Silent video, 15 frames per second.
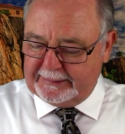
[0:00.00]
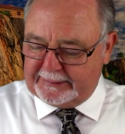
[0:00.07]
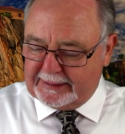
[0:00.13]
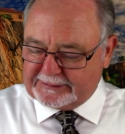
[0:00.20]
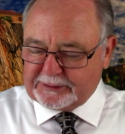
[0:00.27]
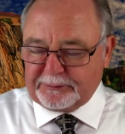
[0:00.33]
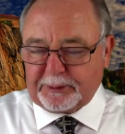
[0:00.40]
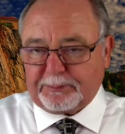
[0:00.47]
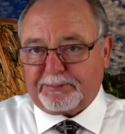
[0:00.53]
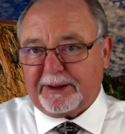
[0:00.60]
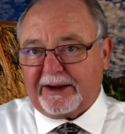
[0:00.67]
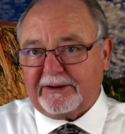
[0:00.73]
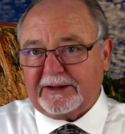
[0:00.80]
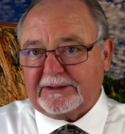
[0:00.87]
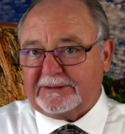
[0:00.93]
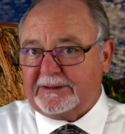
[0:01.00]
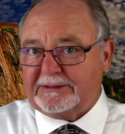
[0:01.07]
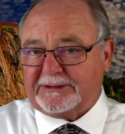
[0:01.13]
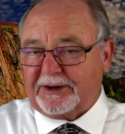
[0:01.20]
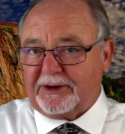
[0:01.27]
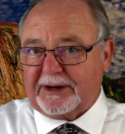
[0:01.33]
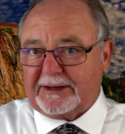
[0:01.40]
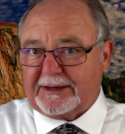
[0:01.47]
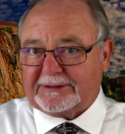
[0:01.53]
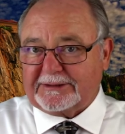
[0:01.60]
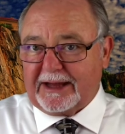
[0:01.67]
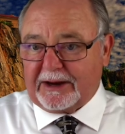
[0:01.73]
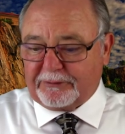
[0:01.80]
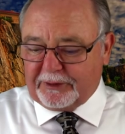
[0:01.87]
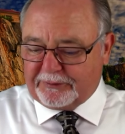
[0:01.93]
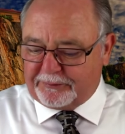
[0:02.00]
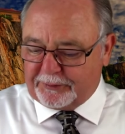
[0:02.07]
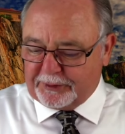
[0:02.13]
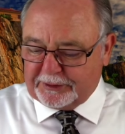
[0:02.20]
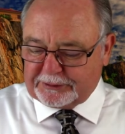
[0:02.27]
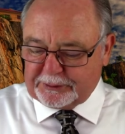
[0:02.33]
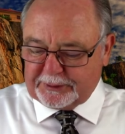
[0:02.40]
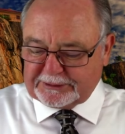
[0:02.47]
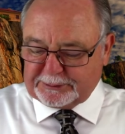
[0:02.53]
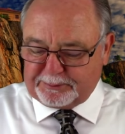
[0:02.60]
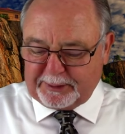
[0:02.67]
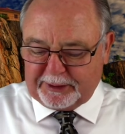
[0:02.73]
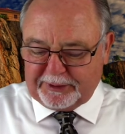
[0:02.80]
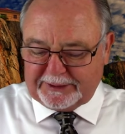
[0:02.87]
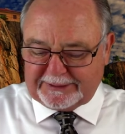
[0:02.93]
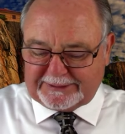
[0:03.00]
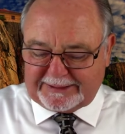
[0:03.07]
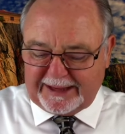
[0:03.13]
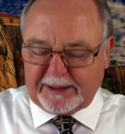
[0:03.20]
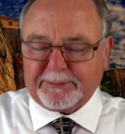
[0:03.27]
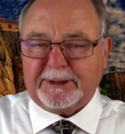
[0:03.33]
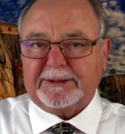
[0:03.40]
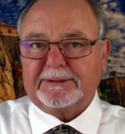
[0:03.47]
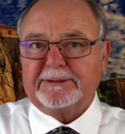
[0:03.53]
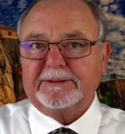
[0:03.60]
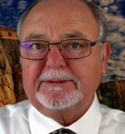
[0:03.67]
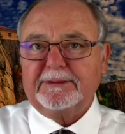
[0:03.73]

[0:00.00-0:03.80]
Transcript: It certainly does not refer to a spirit demon.